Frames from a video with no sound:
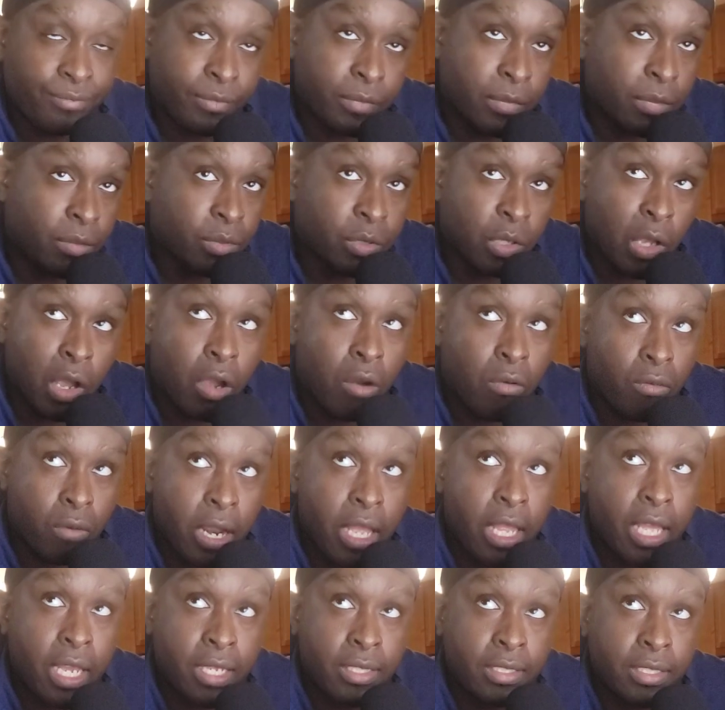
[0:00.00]
It was all
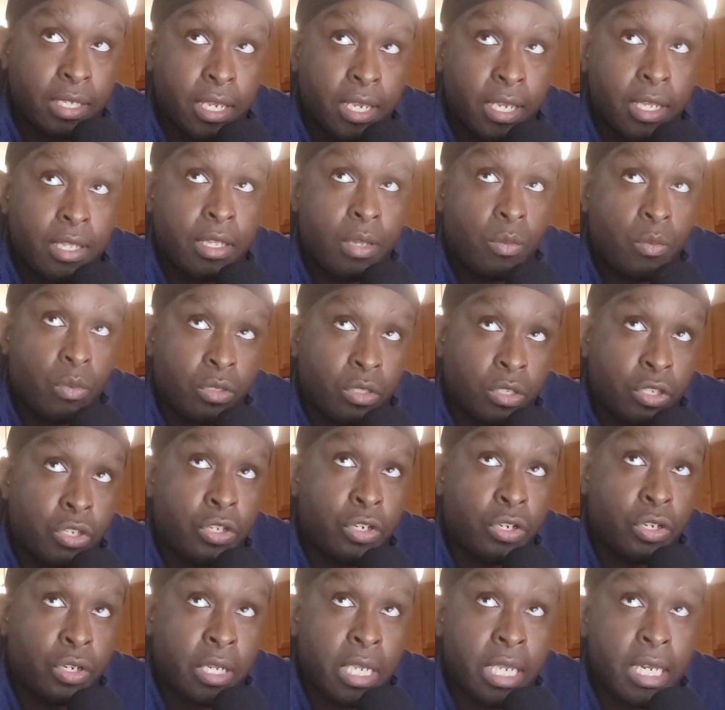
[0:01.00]
right. Like I said, it was
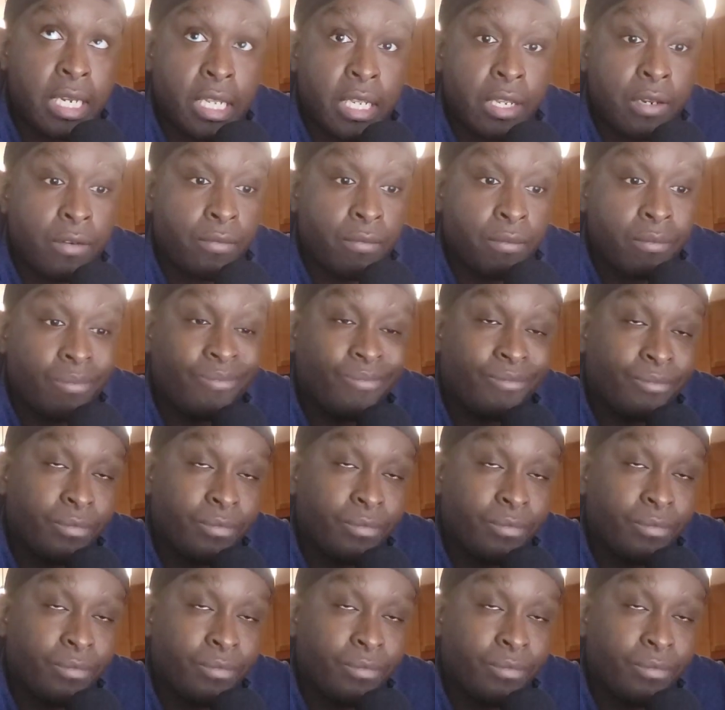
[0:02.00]
good Indian